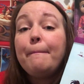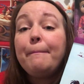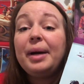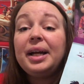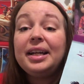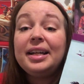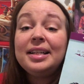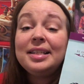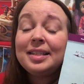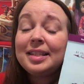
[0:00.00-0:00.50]

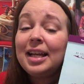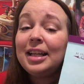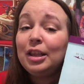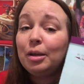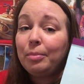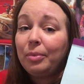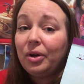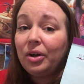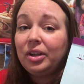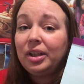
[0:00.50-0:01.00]
But inside
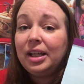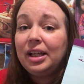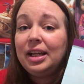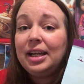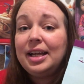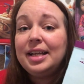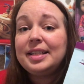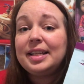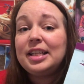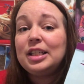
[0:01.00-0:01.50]
the
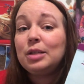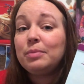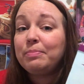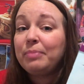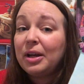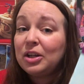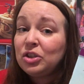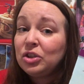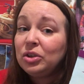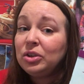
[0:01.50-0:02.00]
booklet is a
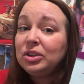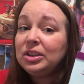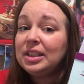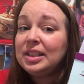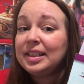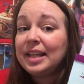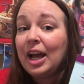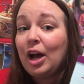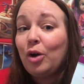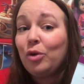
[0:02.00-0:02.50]
special
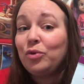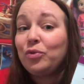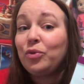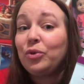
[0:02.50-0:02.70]
discount